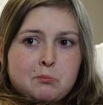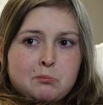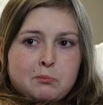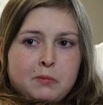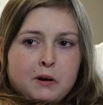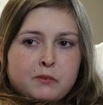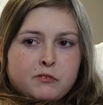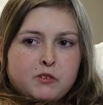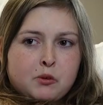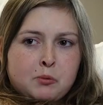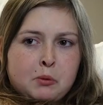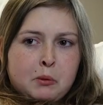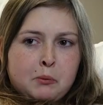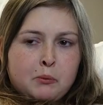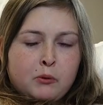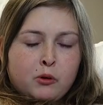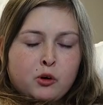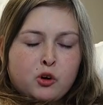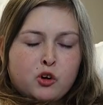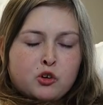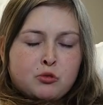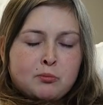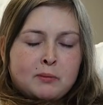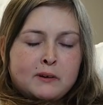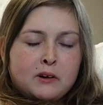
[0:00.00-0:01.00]
but for people
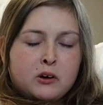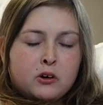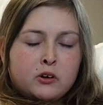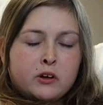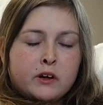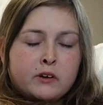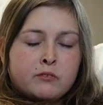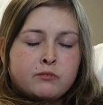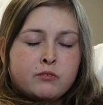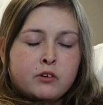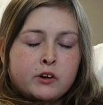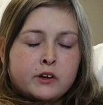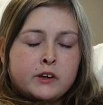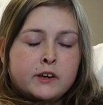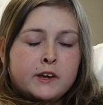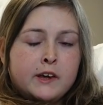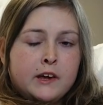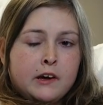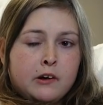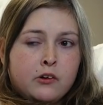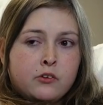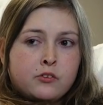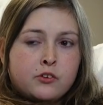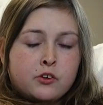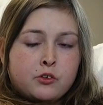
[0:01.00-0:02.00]
who's been on it for
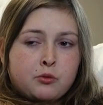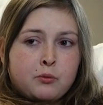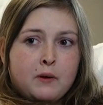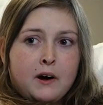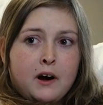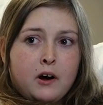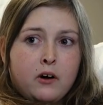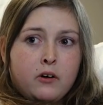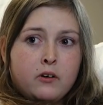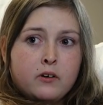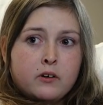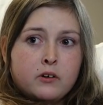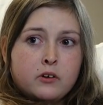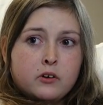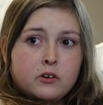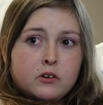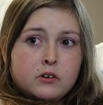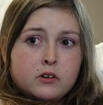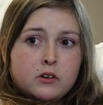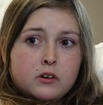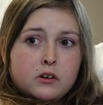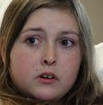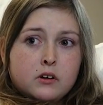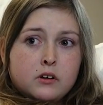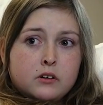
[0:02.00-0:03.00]
years as well,
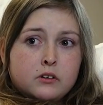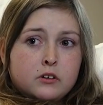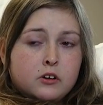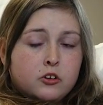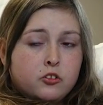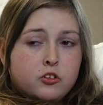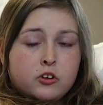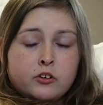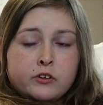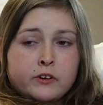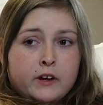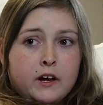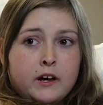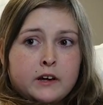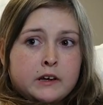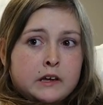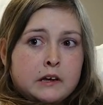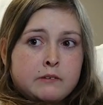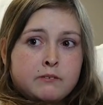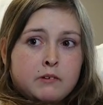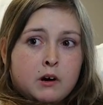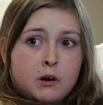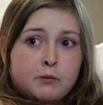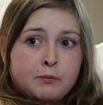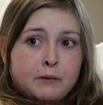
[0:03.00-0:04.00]
you just can't
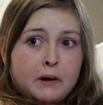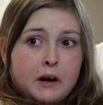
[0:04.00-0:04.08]
give up.